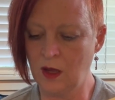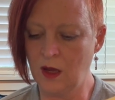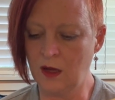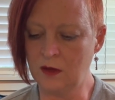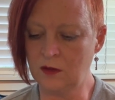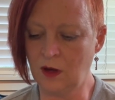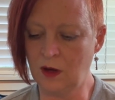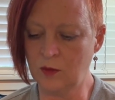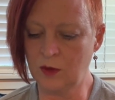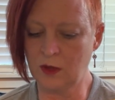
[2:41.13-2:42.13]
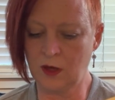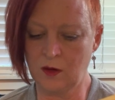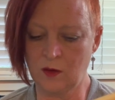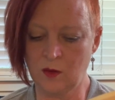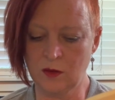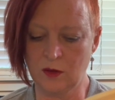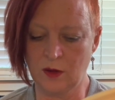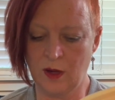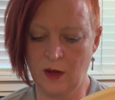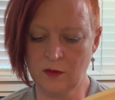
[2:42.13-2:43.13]
a job when they are older,
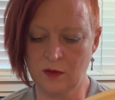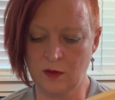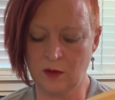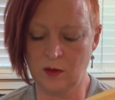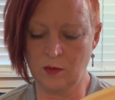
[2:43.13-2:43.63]
housing